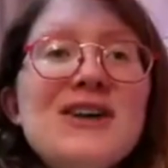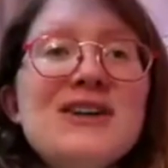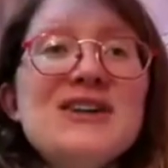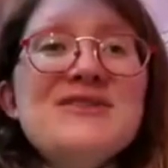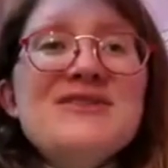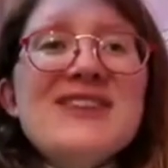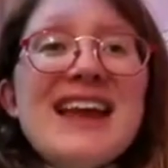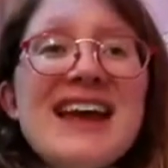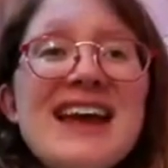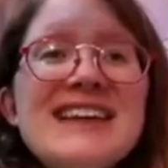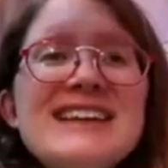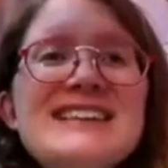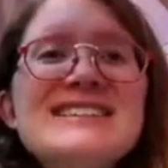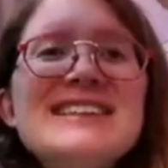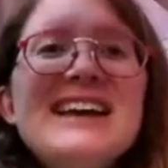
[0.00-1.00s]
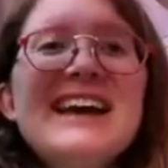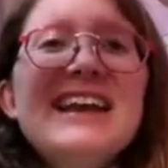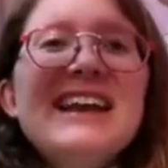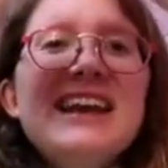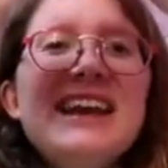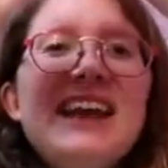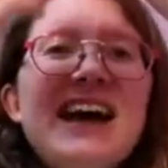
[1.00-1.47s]
Snowflakes
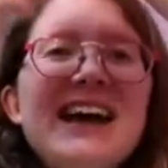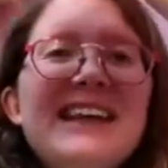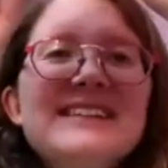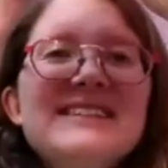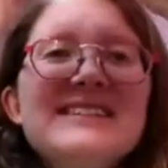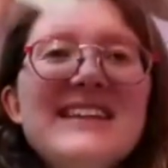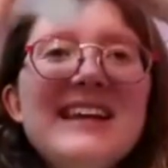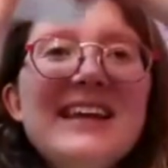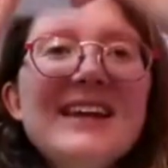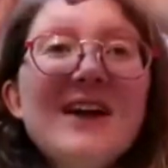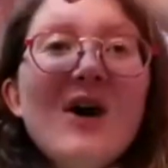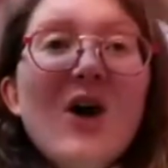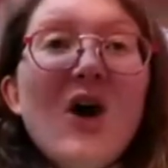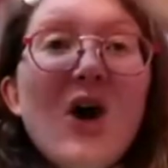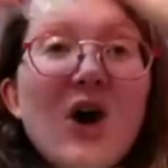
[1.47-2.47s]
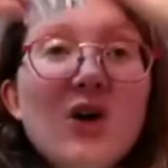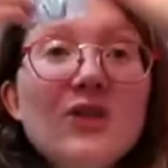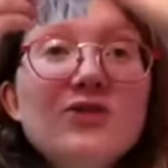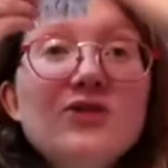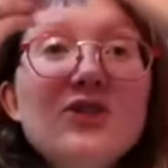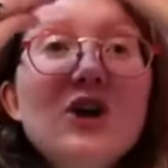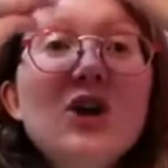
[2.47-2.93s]
landing
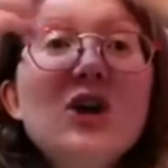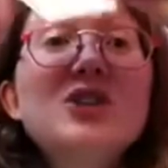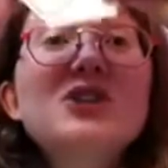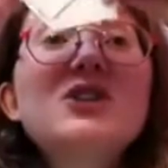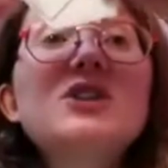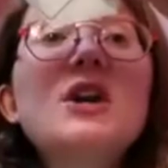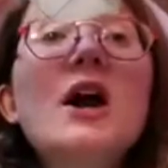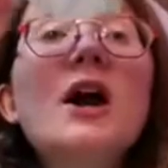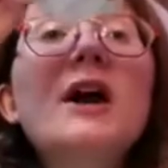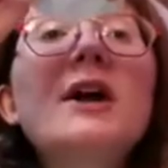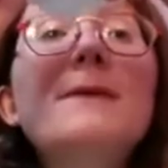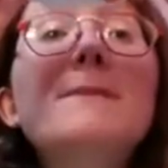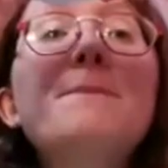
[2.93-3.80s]
on your tongue.